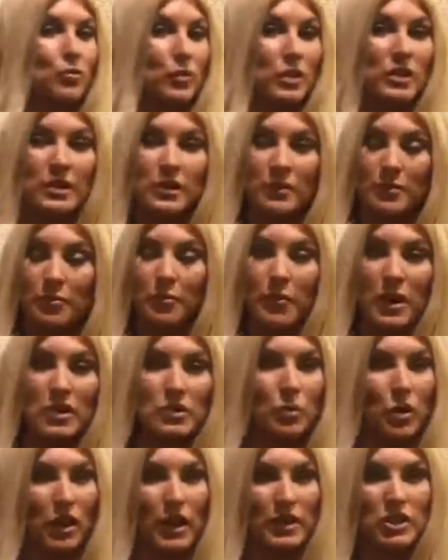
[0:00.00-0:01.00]
really much
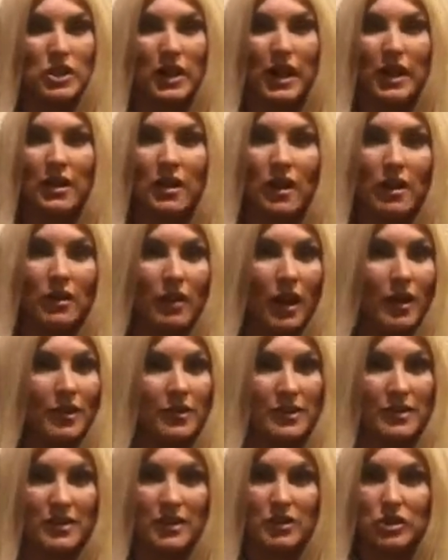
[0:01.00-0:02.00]
more educated on a lot
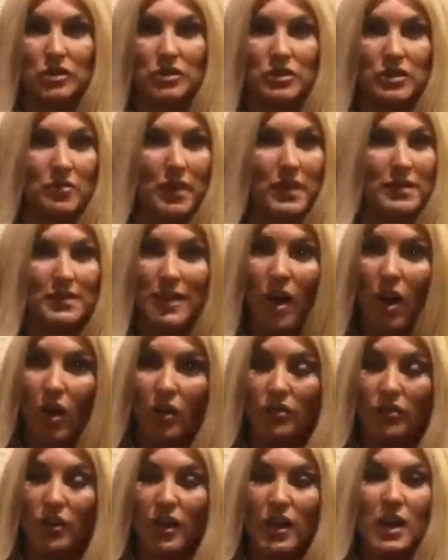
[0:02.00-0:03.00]
of these issues than myself.